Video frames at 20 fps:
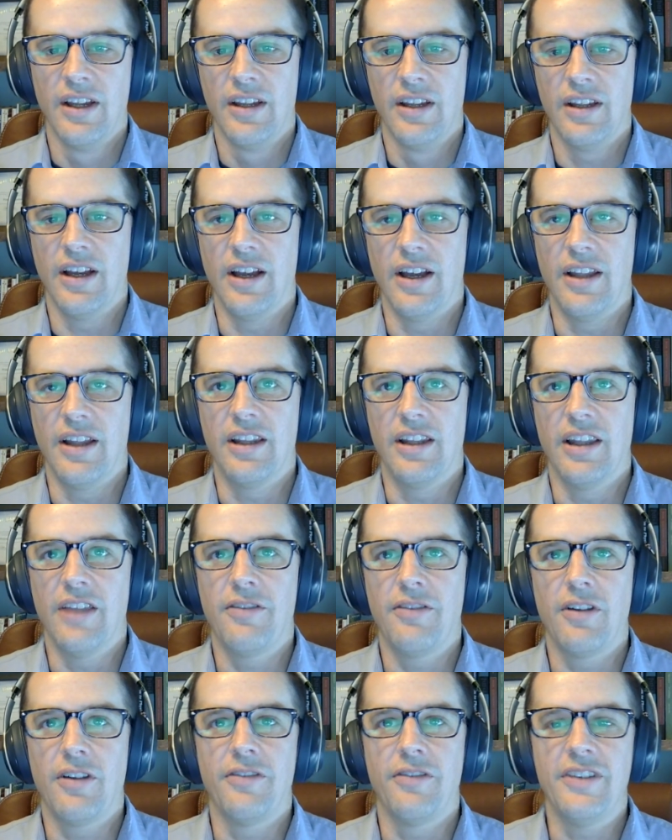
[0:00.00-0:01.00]
The
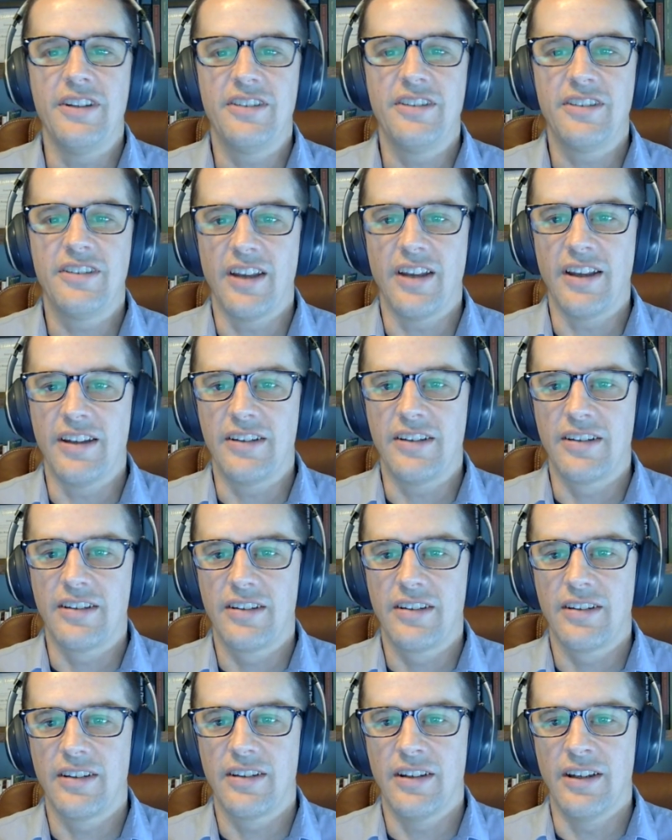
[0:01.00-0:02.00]
level of insight
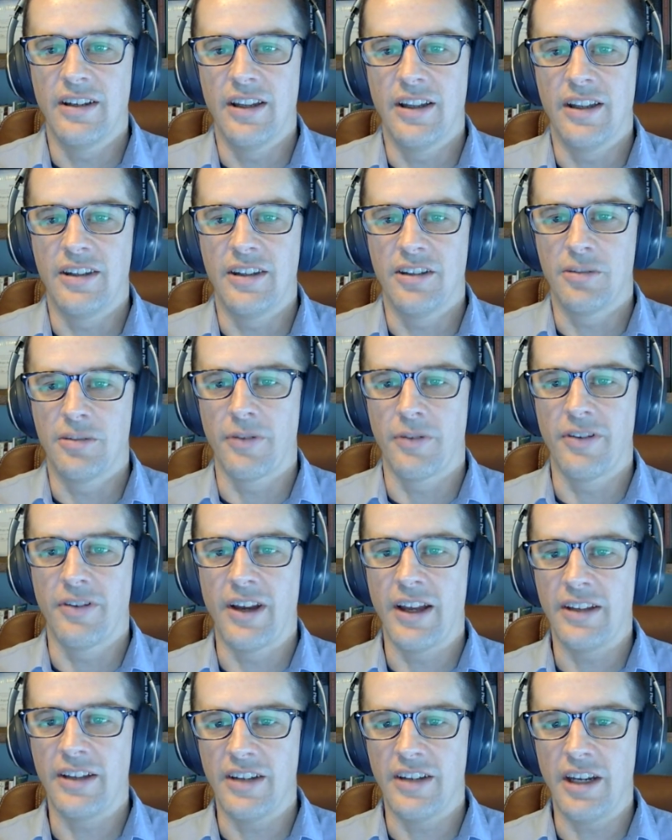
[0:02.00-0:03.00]
this
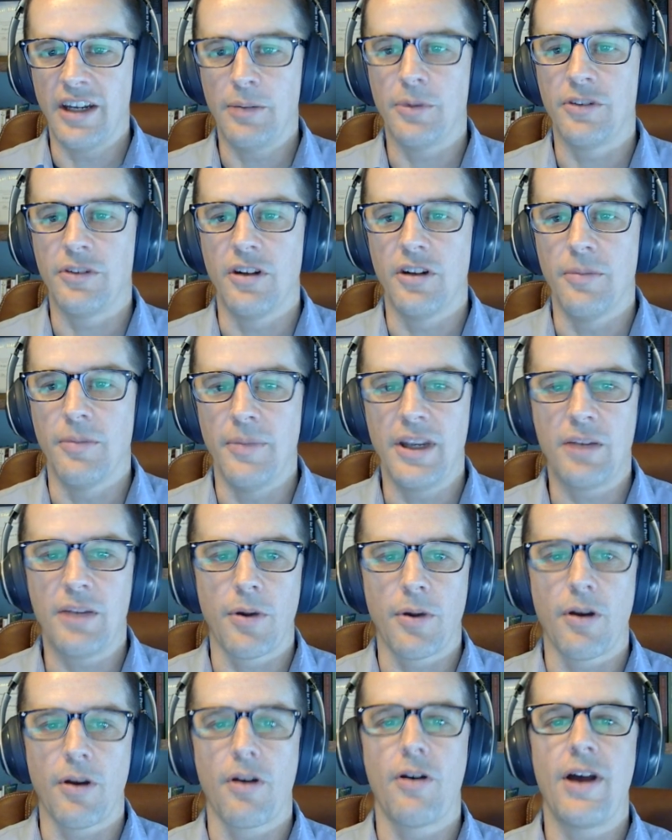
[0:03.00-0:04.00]
provides enables you to make
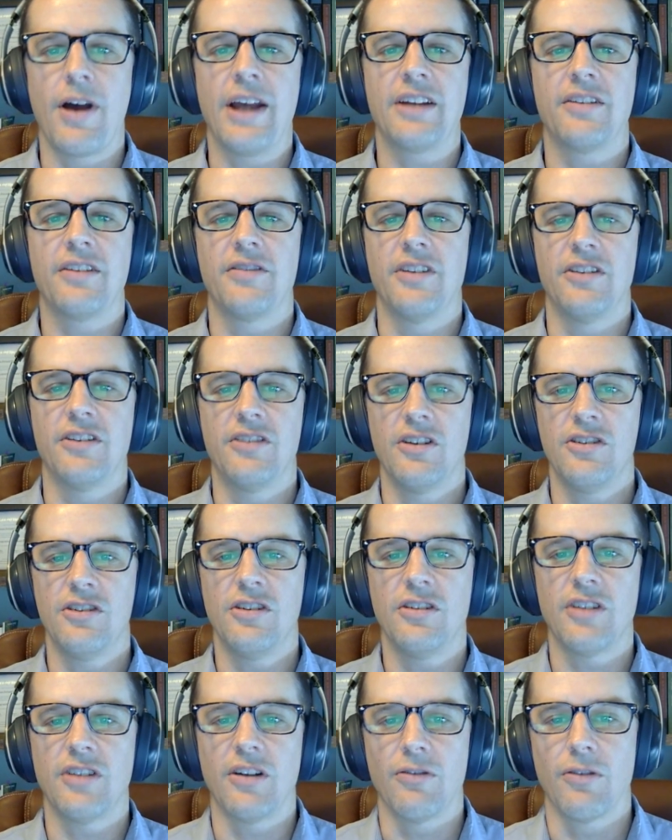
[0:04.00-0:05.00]
proactive
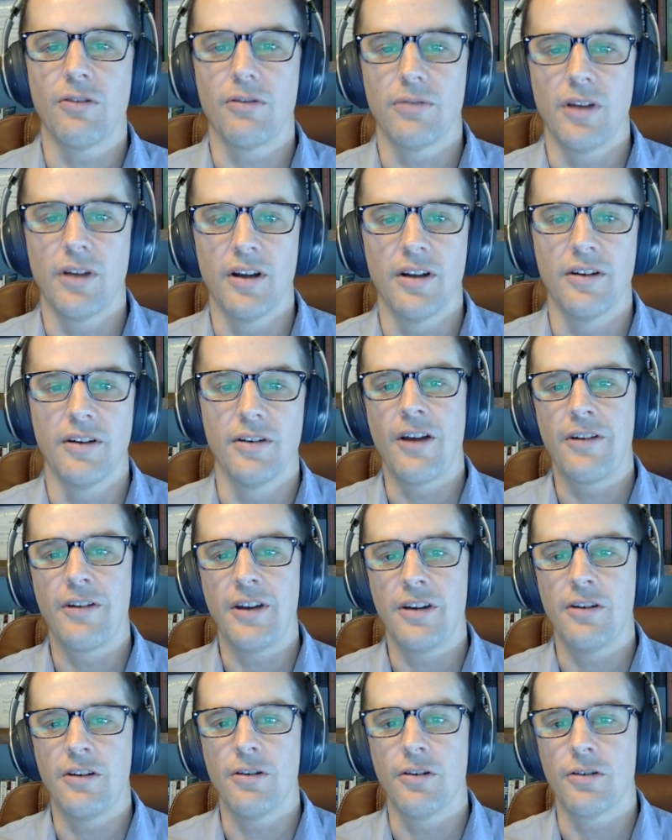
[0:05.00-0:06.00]
decisions on
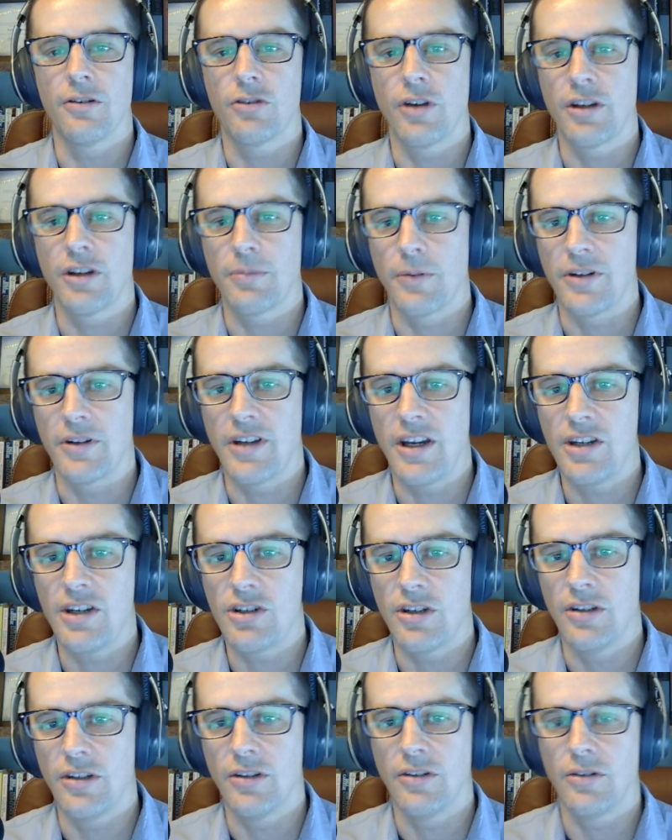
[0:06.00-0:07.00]
routing your
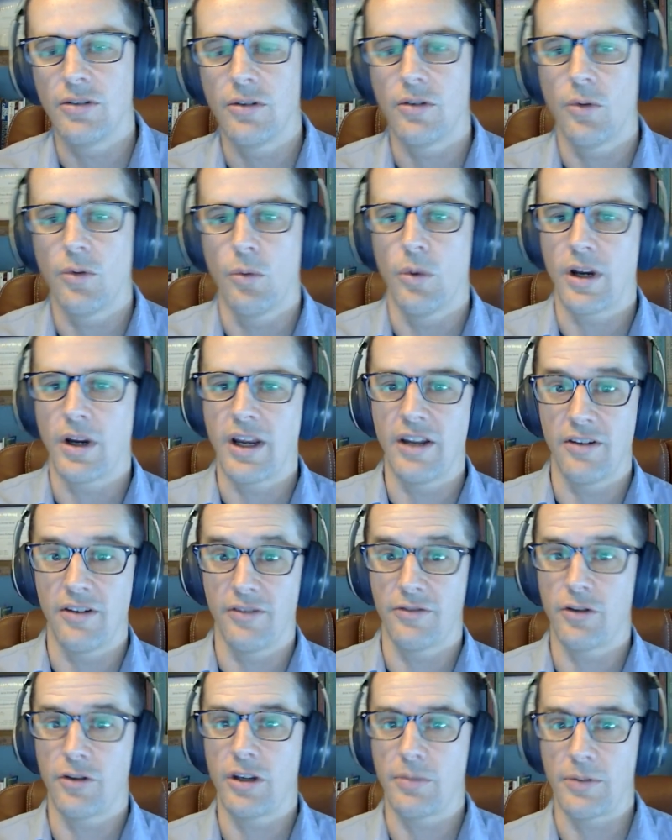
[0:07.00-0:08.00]
transportations, what kind
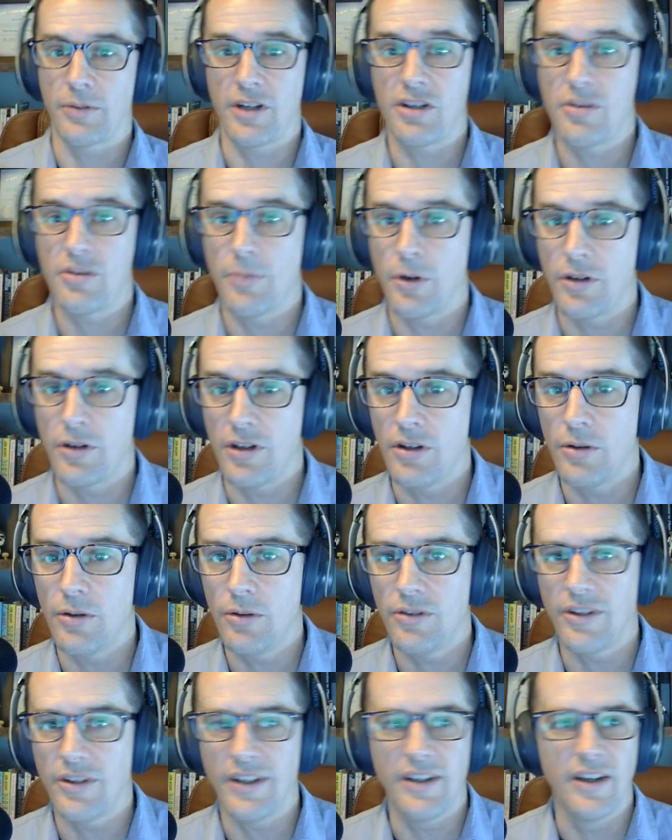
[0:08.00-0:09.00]
of transportation mode to
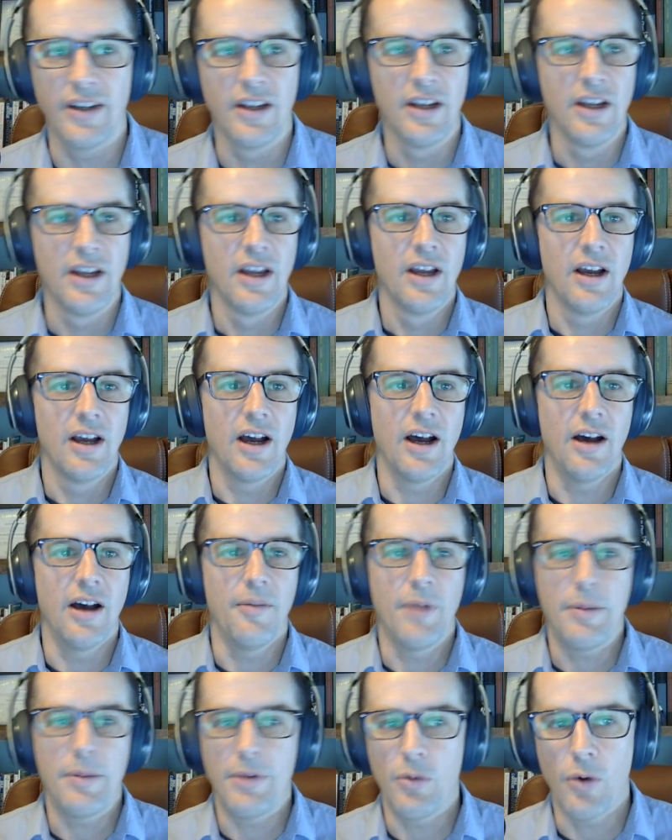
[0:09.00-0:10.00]
use, and
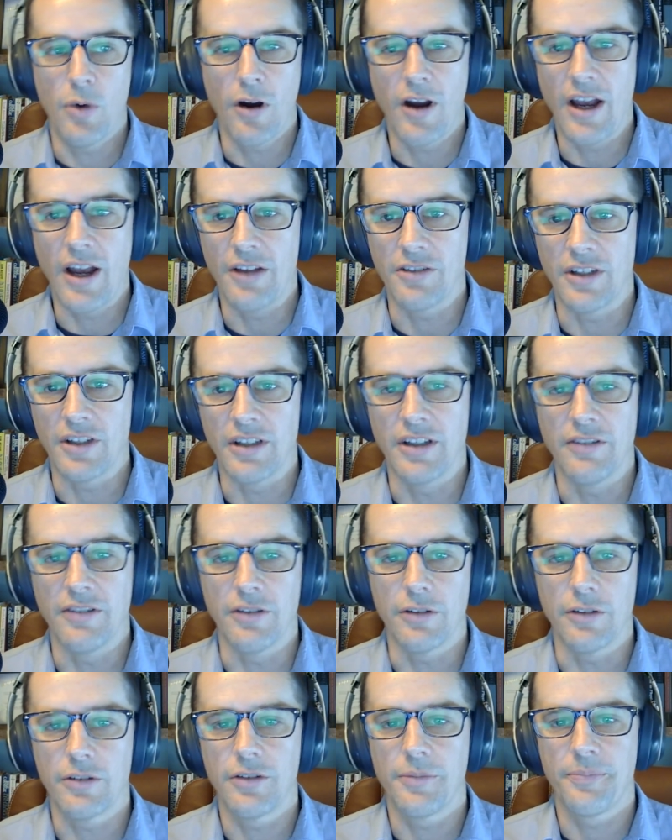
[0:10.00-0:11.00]
maybe warehousing
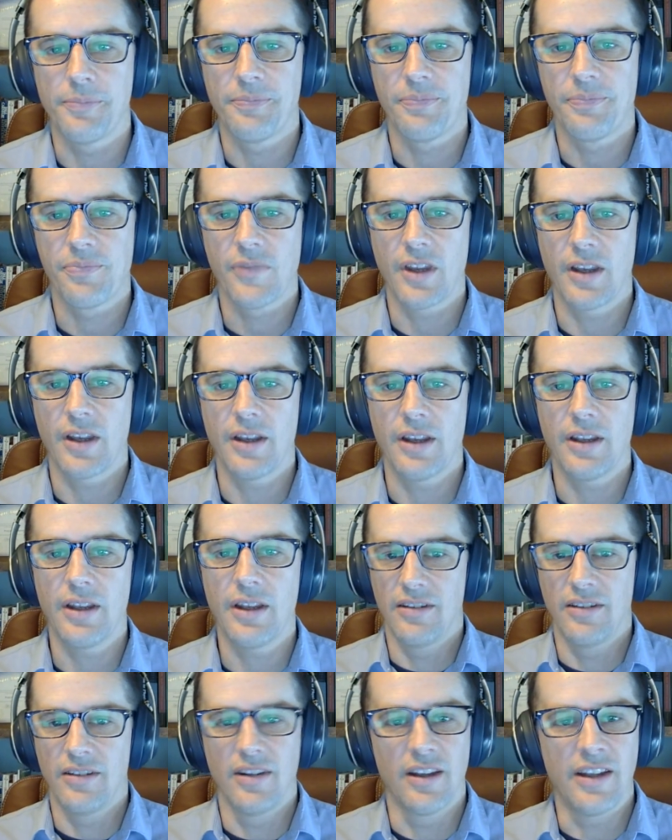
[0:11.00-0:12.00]
levels. Okay.
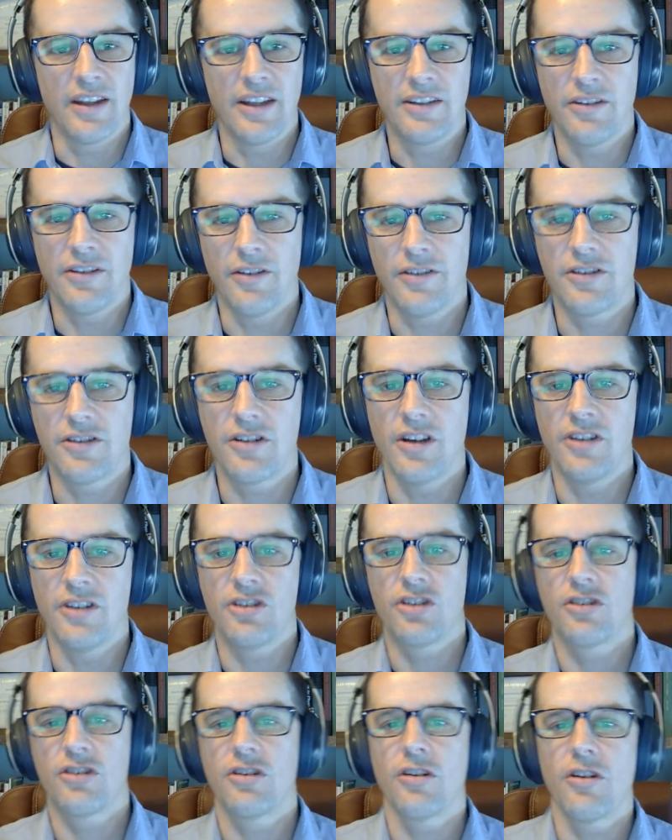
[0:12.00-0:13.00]
Again, to
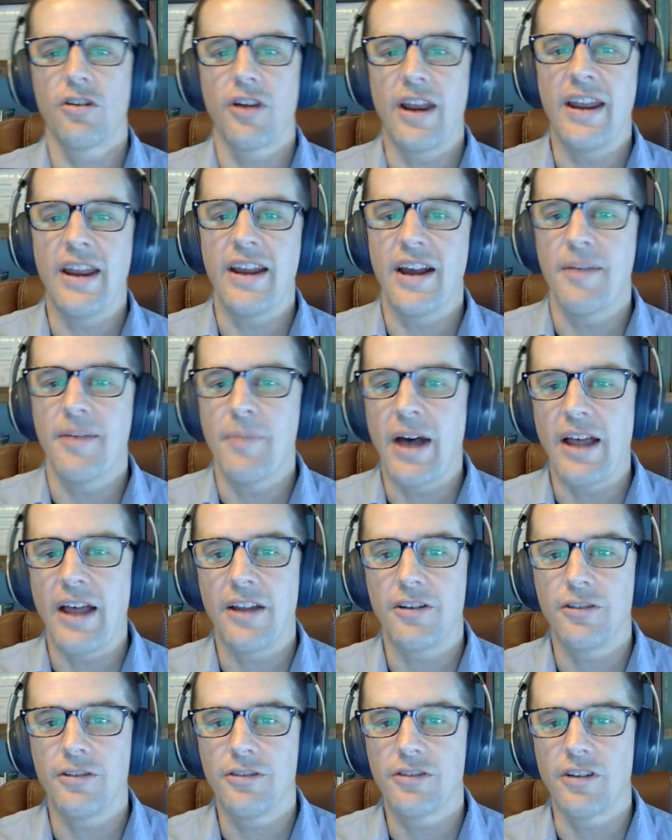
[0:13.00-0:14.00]
ensure AI
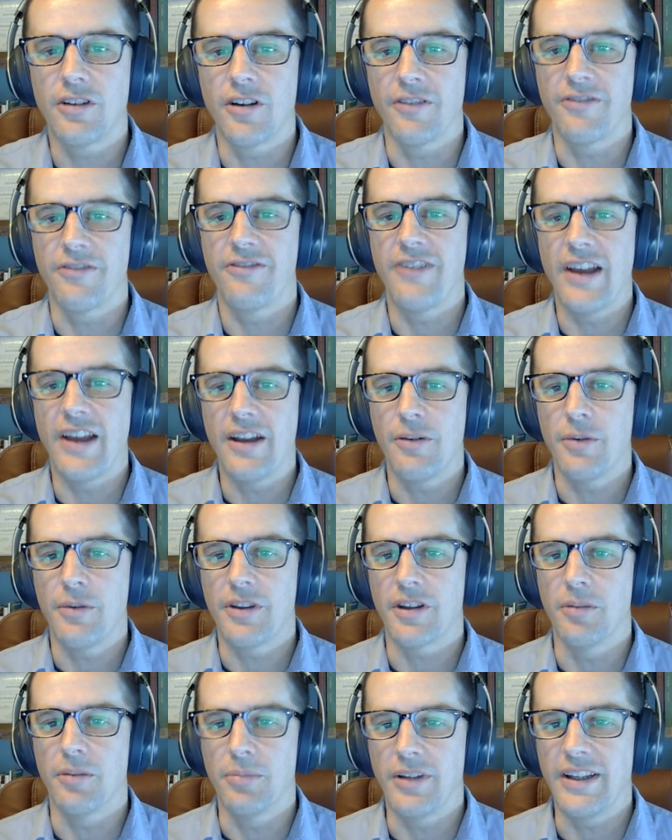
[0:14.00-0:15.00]
models are fed
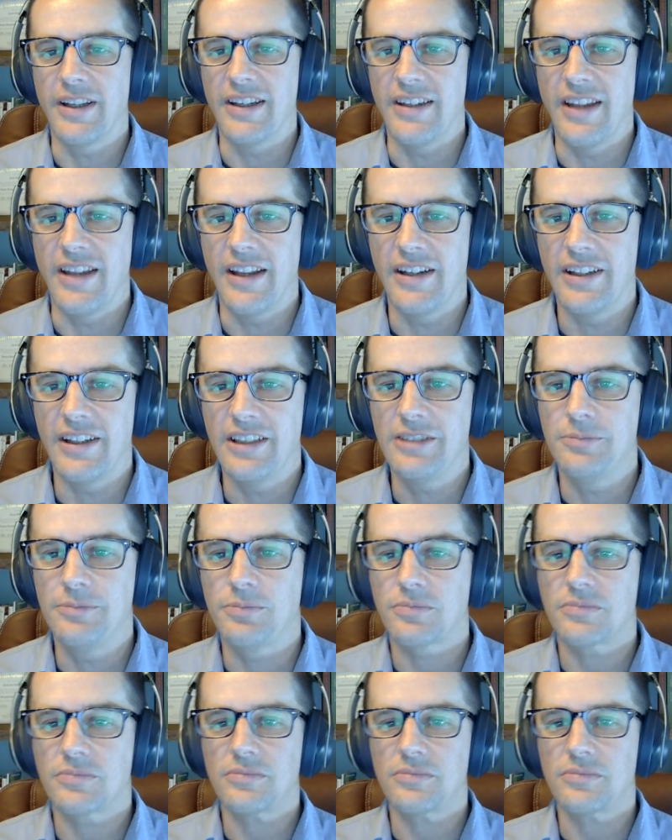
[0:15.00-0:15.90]
with complete data,